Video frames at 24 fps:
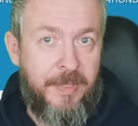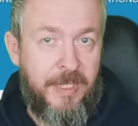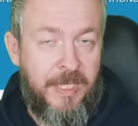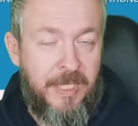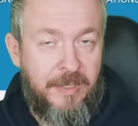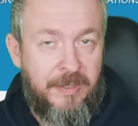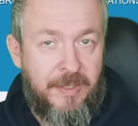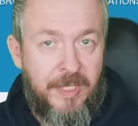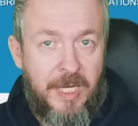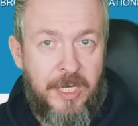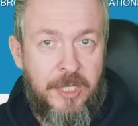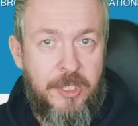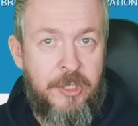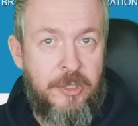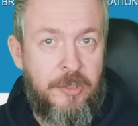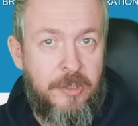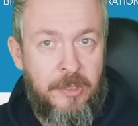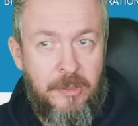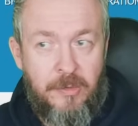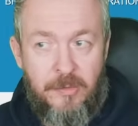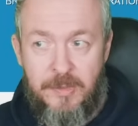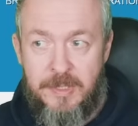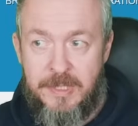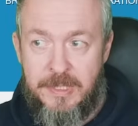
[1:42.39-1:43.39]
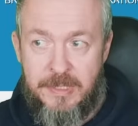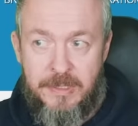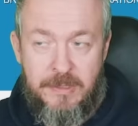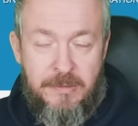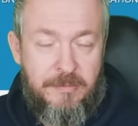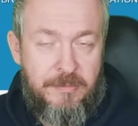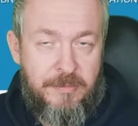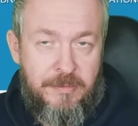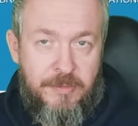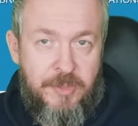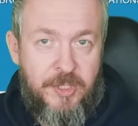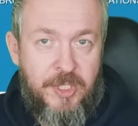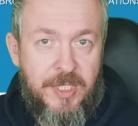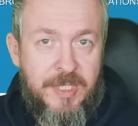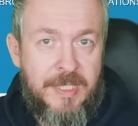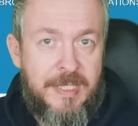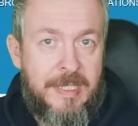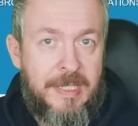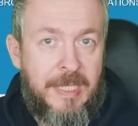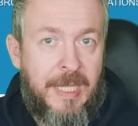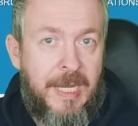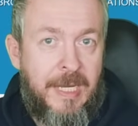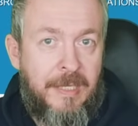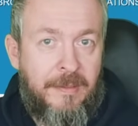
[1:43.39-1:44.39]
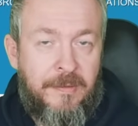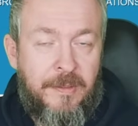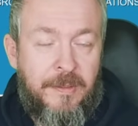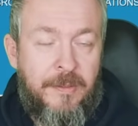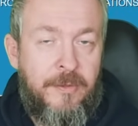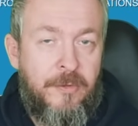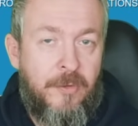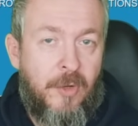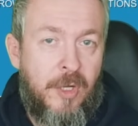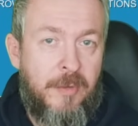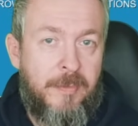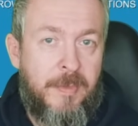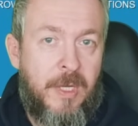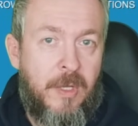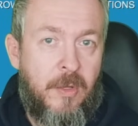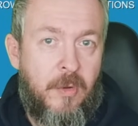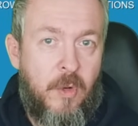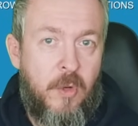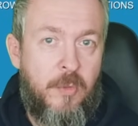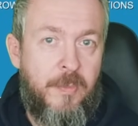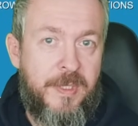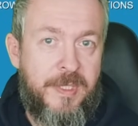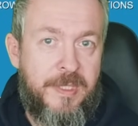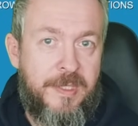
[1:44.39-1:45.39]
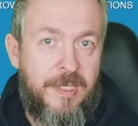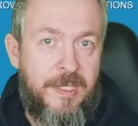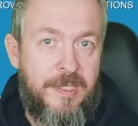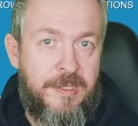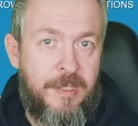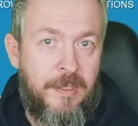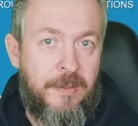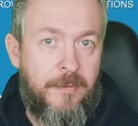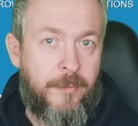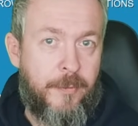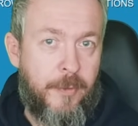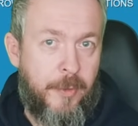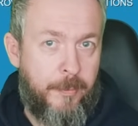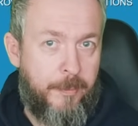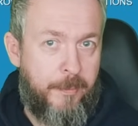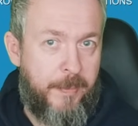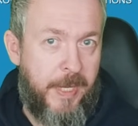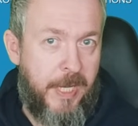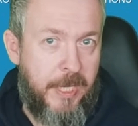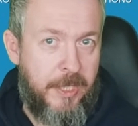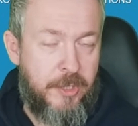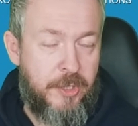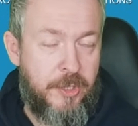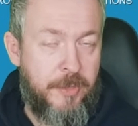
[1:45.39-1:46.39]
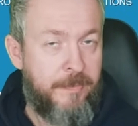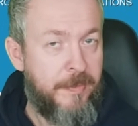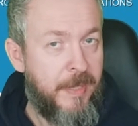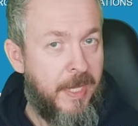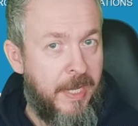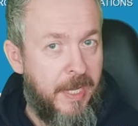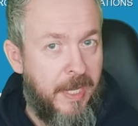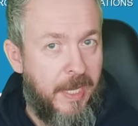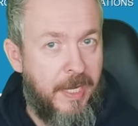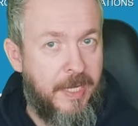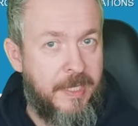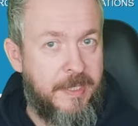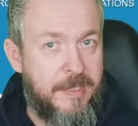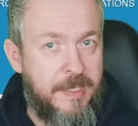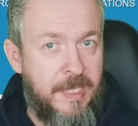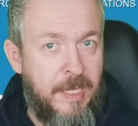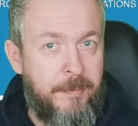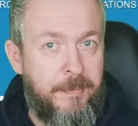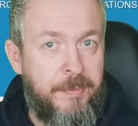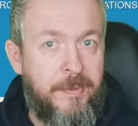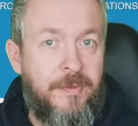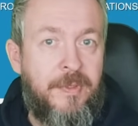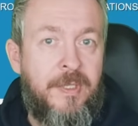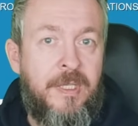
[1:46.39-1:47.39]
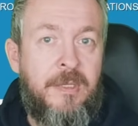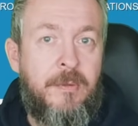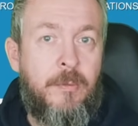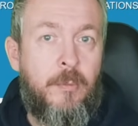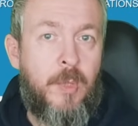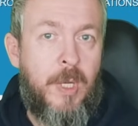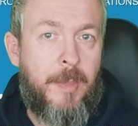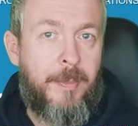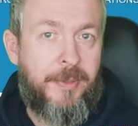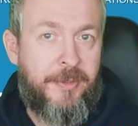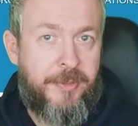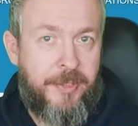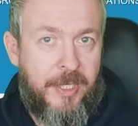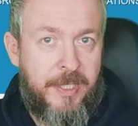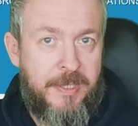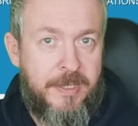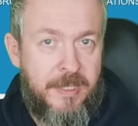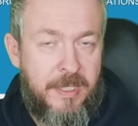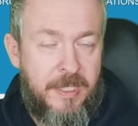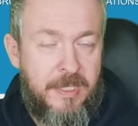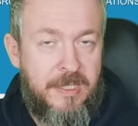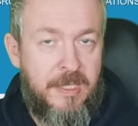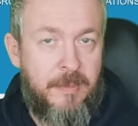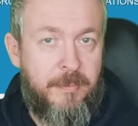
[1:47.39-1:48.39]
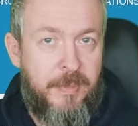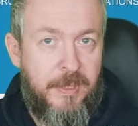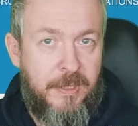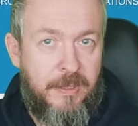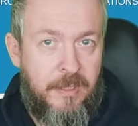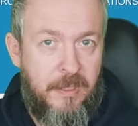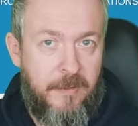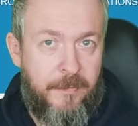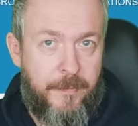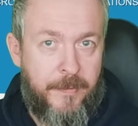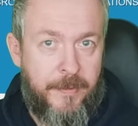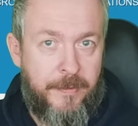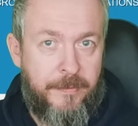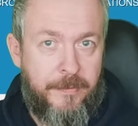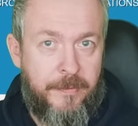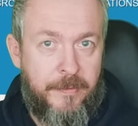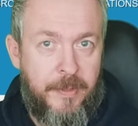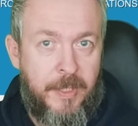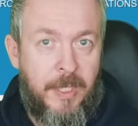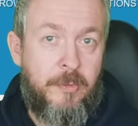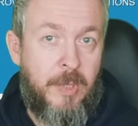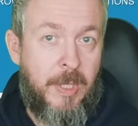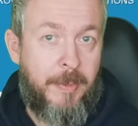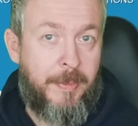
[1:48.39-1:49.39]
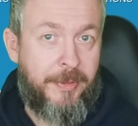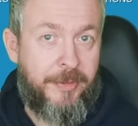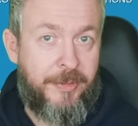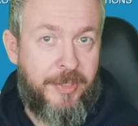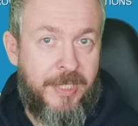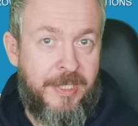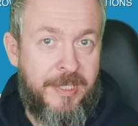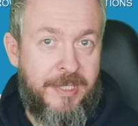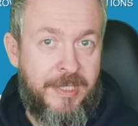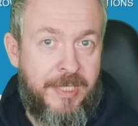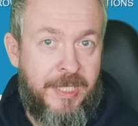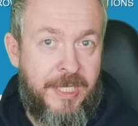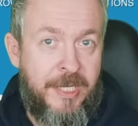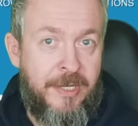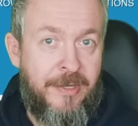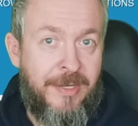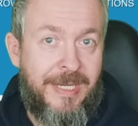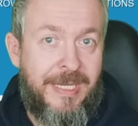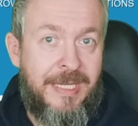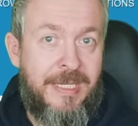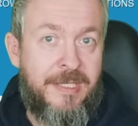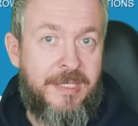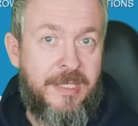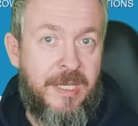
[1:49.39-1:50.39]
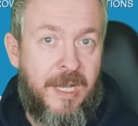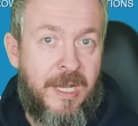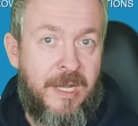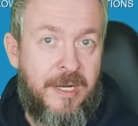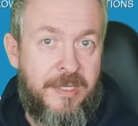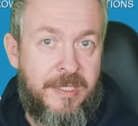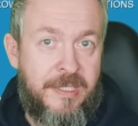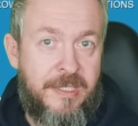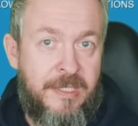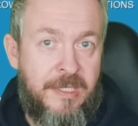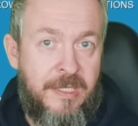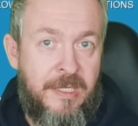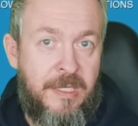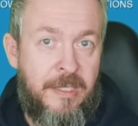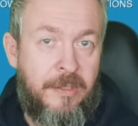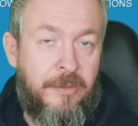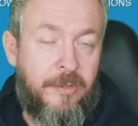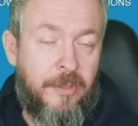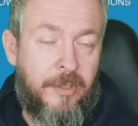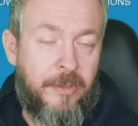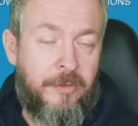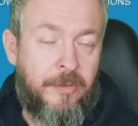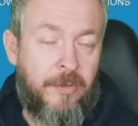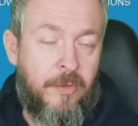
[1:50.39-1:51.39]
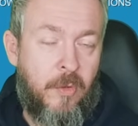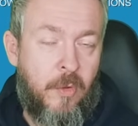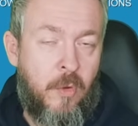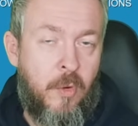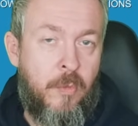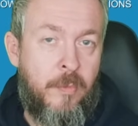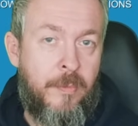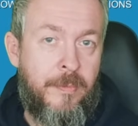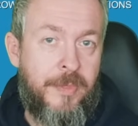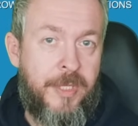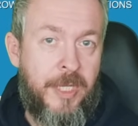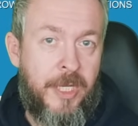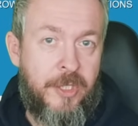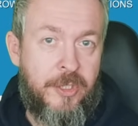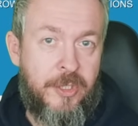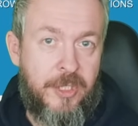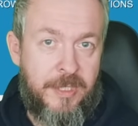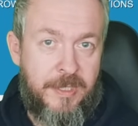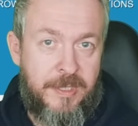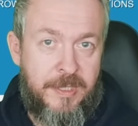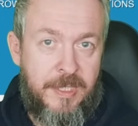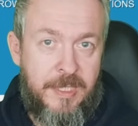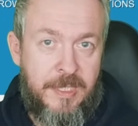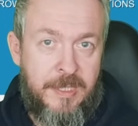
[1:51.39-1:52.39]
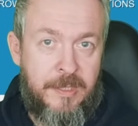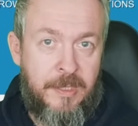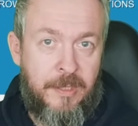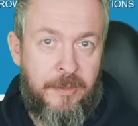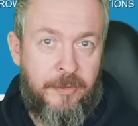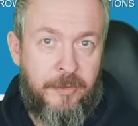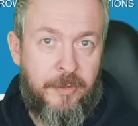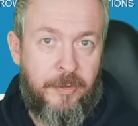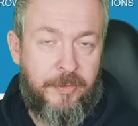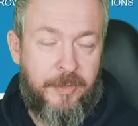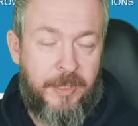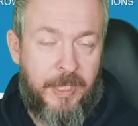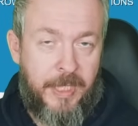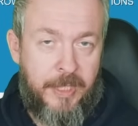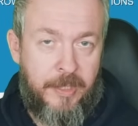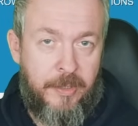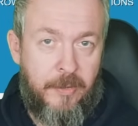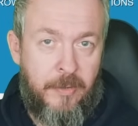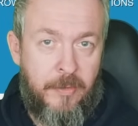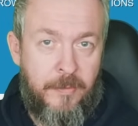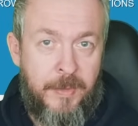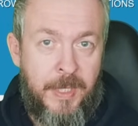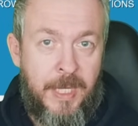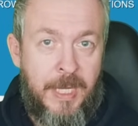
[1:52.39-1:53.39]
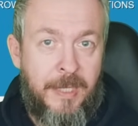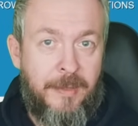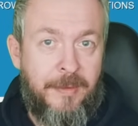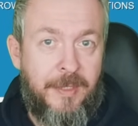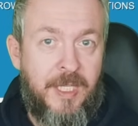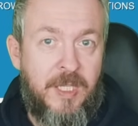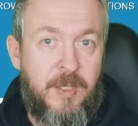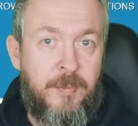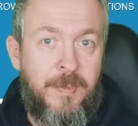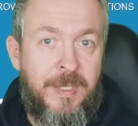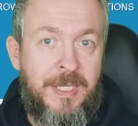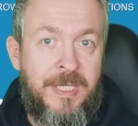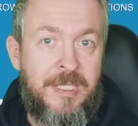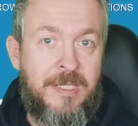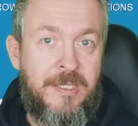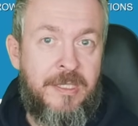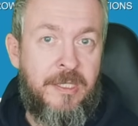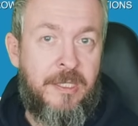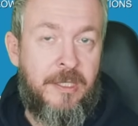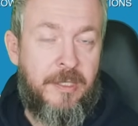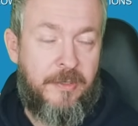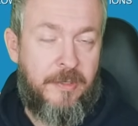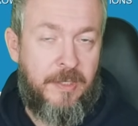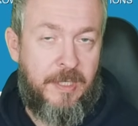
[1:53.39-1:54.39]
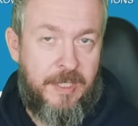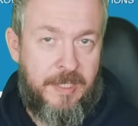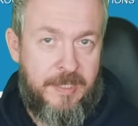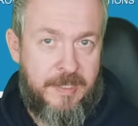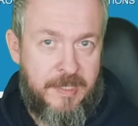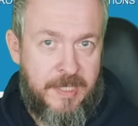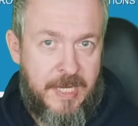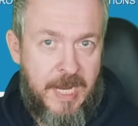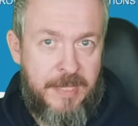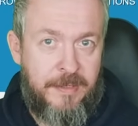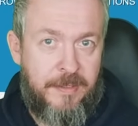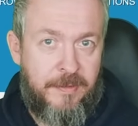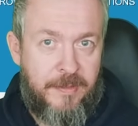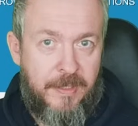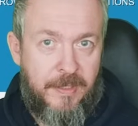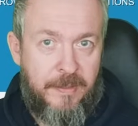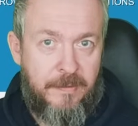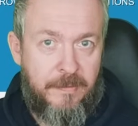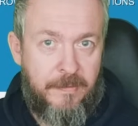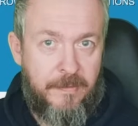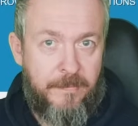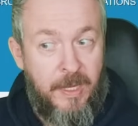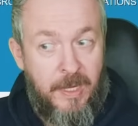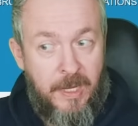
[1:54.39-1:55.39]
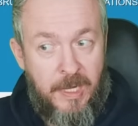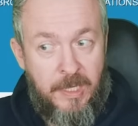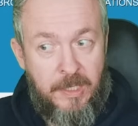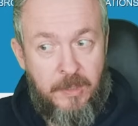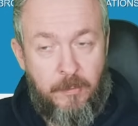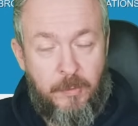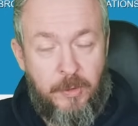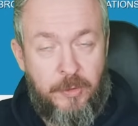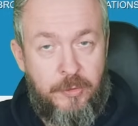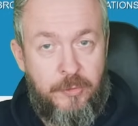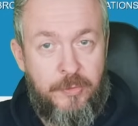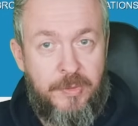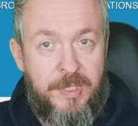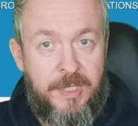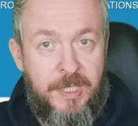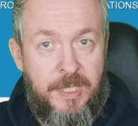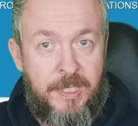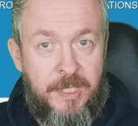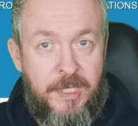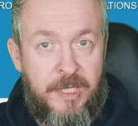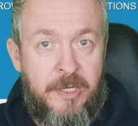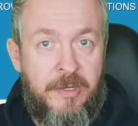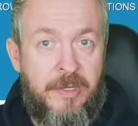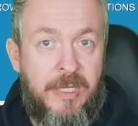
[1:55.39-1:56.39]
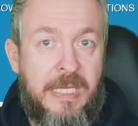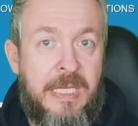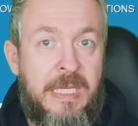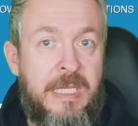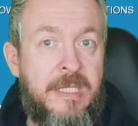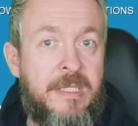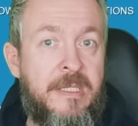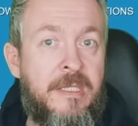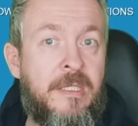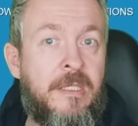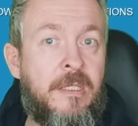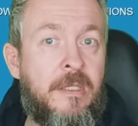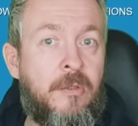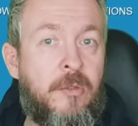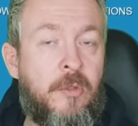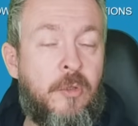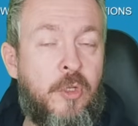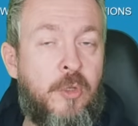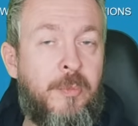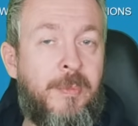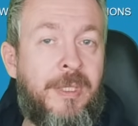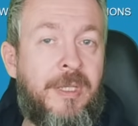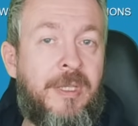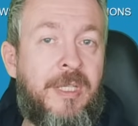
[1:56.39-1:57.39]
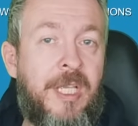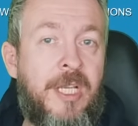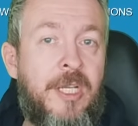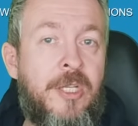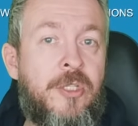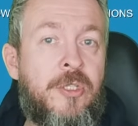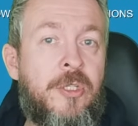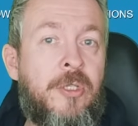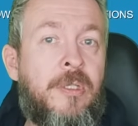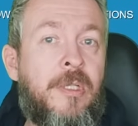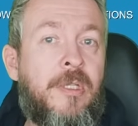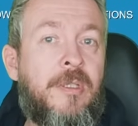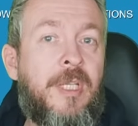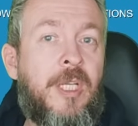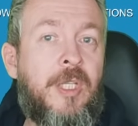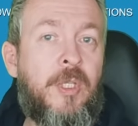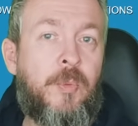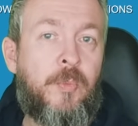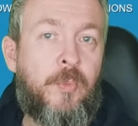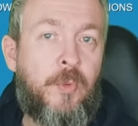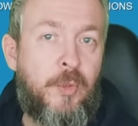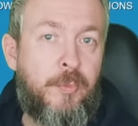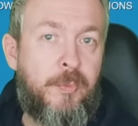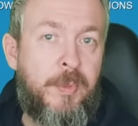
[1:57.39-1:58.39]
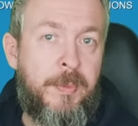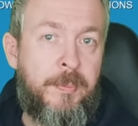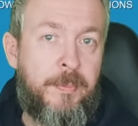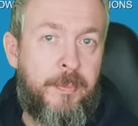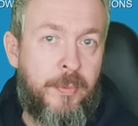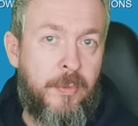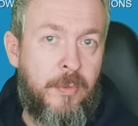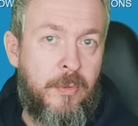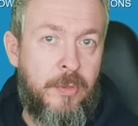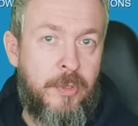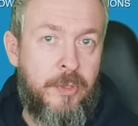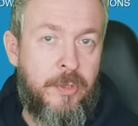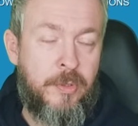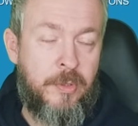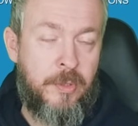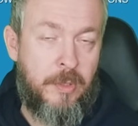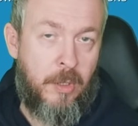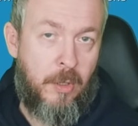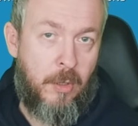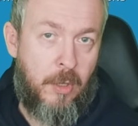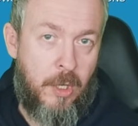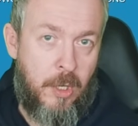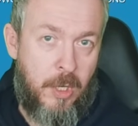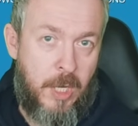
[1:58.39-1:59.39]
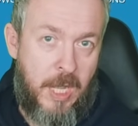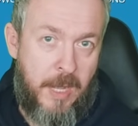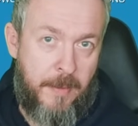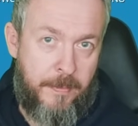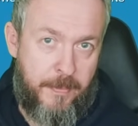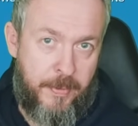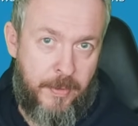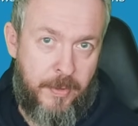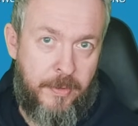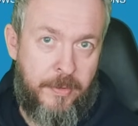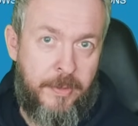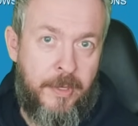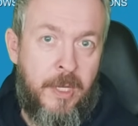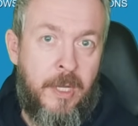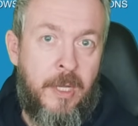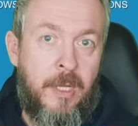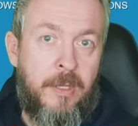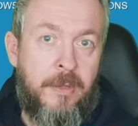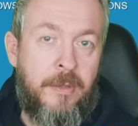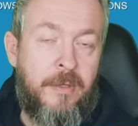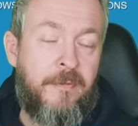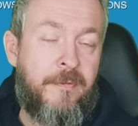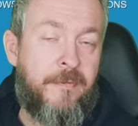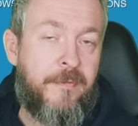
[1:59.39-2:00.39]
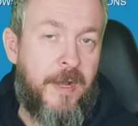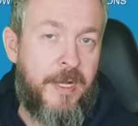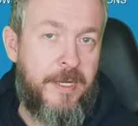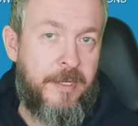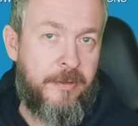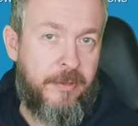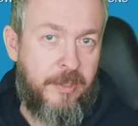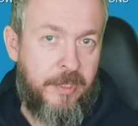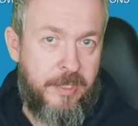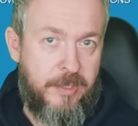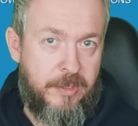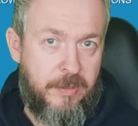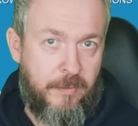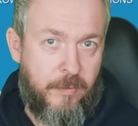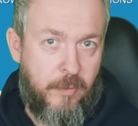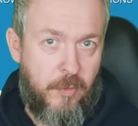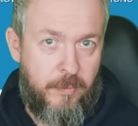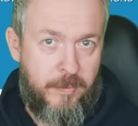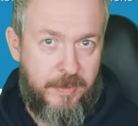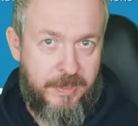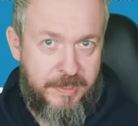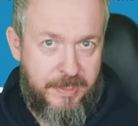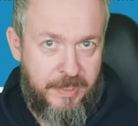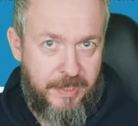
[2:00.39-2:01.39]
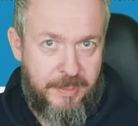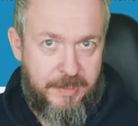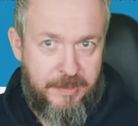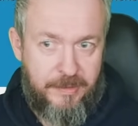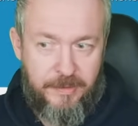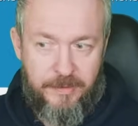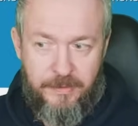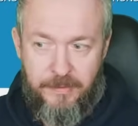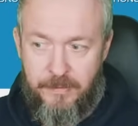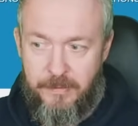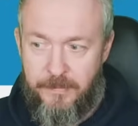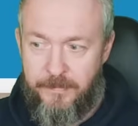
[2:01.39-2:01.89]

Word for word: It actually looks just like the normal Home Assistant front page, except the web address is a bit different. The web address here is rc.home-assistant.io, that means the release candidate. And what you see here is the documentation that would be pushed upon the final release of Home Assistant.